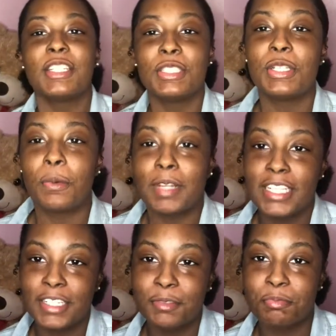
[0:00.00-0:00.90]
Don't mind
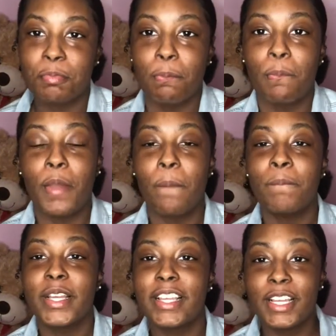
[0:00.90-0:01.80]
that.
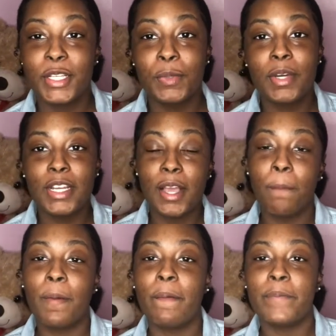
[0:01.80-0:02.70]
But yeah, you want to come
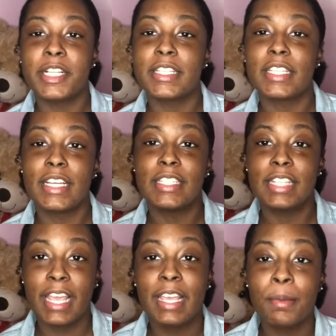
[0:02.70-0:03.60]
up with a
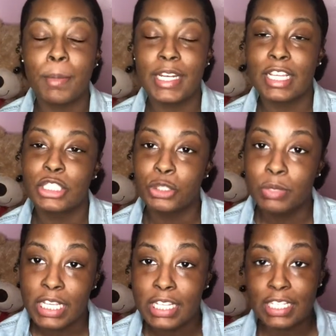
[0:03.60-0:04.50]
name that's
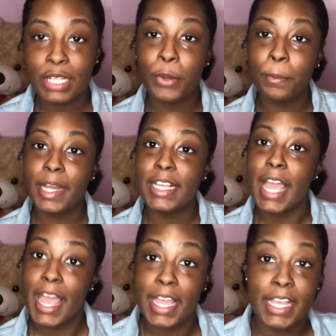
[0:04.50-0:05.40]
unique that nobody
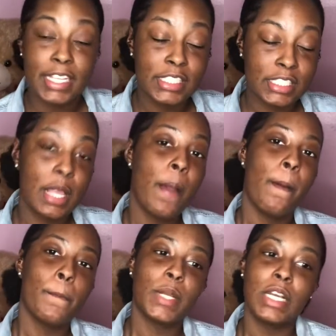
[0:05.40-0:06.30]
has,
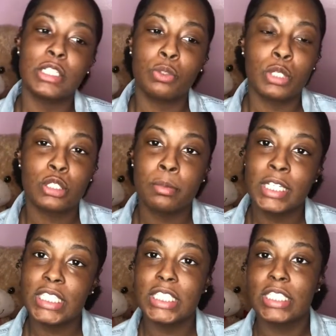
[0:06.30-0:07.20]
because you want your
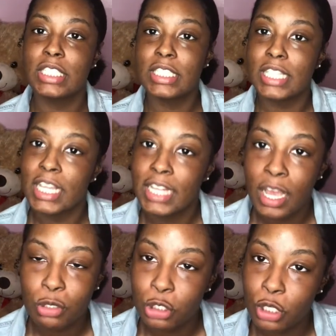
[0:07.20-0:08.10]
business to stand
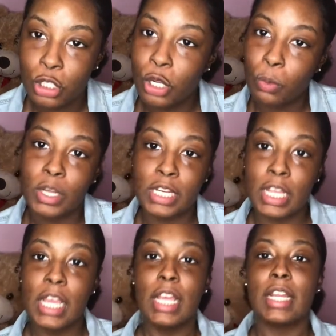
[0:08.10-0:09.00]
out. You know, you don't want it
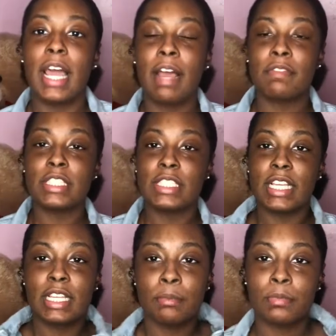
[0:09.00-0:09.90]
to have the
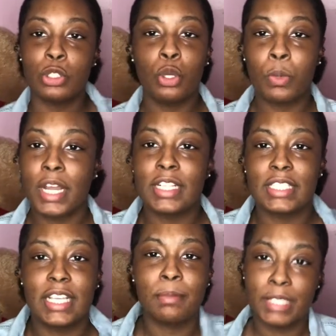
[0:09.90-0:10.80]
same, you don't want to have the
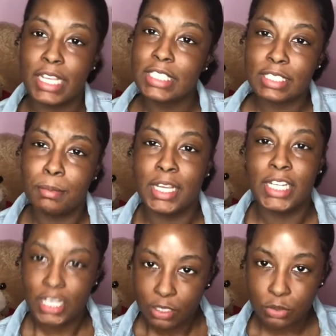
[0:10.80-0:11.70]
same thing as somebody
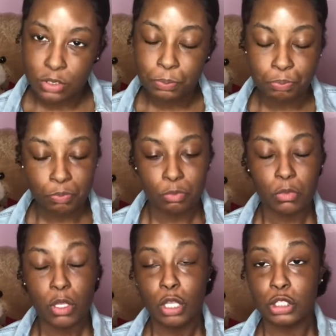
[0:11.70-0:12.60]
else.
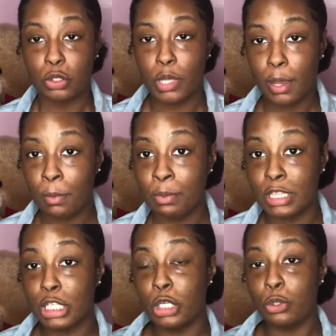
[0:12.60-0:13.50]
So come up with
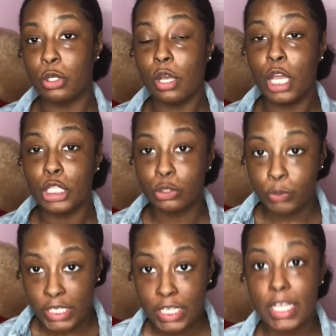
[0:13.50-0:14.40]
a
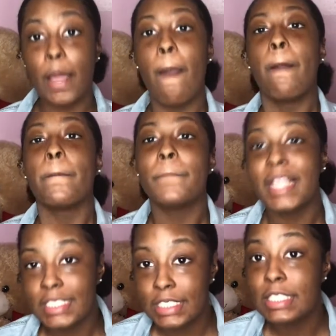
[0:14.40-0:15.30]
unique
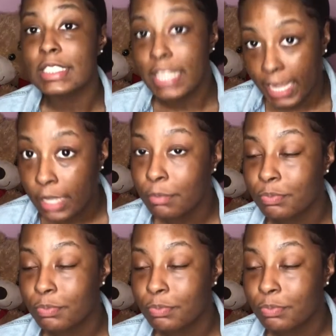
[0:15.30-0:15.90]
business name.